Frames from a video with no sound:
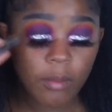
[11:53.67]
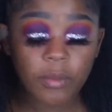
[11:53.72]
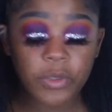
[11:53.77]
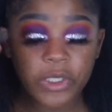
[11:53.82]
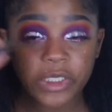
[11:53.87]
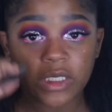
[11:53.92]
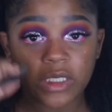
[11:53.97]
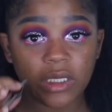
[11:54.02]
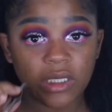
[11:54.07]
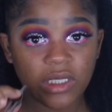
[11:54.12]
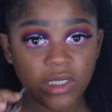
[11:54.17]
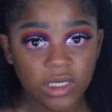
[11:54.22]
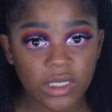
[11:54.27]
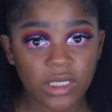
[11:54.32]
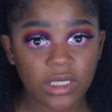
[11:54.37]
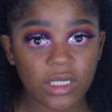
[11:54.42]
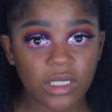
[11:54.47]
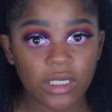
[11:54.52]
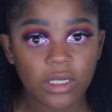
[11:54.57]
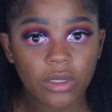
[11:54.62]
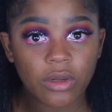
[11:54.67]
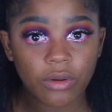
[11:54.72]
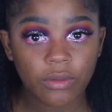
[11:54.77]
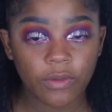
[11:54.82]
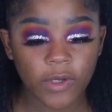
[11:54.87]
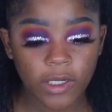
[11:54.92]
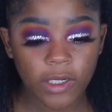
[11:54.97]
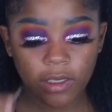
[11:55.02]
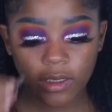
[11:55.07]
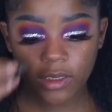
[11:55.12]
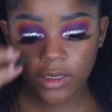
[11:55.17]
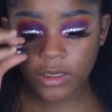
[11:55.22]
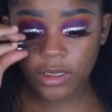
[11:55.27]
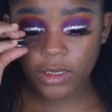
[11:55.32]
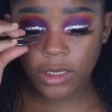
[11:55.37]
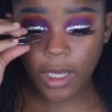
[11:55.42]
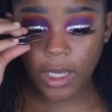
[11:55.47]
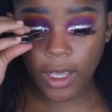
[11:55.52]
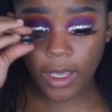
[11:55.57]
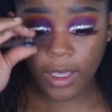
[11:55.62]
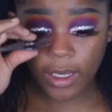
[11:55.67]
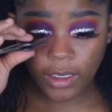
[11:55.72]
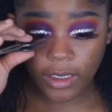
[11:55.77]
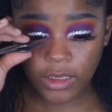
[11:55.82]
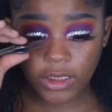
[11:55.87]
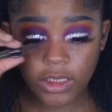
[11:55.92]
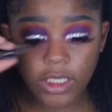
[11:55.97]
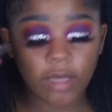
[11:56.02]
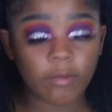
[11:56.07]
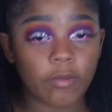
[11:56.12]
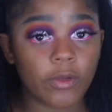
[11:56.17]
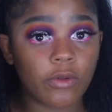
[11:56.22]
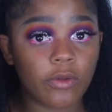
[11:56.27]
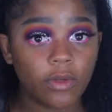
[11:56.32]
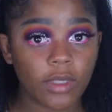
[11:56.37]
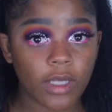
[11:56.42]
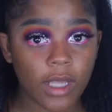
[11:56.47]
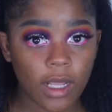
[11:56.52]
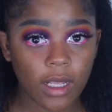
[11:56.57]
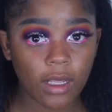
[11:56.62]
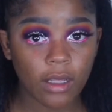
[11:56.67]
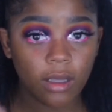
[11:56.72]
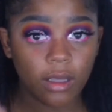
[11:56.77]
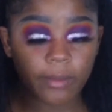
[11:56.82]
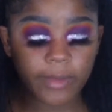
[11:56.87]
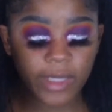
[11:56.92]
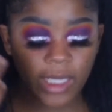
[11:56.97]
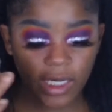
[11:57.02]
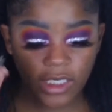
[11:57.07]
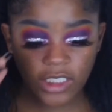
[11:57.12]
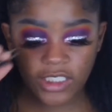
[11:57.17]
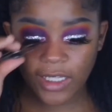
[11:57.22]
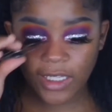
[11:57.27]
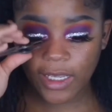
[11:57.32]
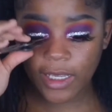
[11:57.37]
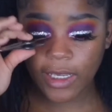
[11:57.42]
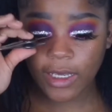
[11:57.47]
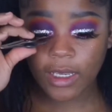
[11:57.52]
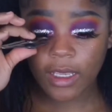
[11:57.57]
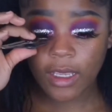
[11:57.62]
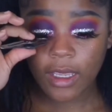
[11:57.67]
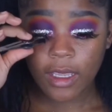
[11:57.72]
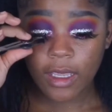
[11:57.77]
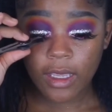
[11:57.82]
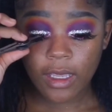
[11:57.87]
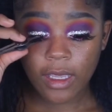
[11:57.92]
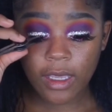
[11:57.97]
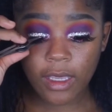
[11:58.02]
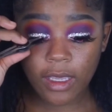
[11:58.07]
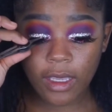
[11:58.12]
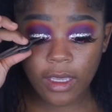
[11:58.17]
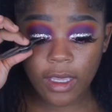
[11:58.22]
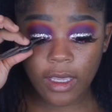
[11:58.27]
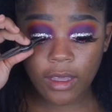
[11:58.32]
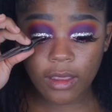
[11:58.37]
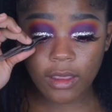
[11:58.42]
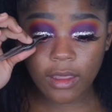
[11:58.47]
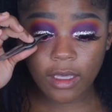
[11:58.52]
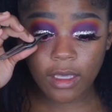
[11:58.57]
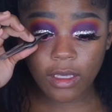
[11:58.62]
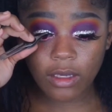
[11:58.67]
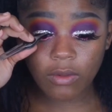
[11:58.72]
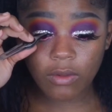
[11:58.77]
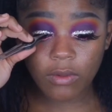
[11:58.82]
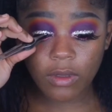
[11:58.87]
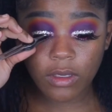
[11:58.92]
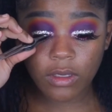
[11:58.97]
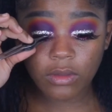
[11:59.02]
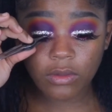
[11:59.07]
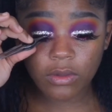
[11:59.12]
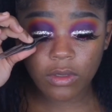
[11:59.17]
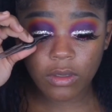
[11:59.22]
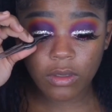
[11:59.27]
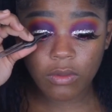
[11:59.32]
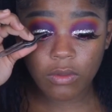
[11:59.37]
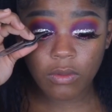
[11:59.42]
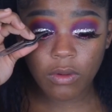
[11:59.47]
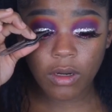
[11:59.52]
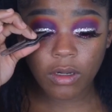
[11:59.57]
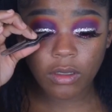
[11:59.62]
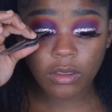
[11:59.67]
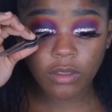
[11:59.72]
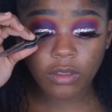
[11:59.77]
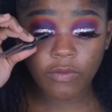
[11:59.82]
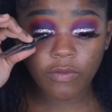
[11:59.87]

positioning it correctly to your eye shape and on your lash line. And then you want to do your corners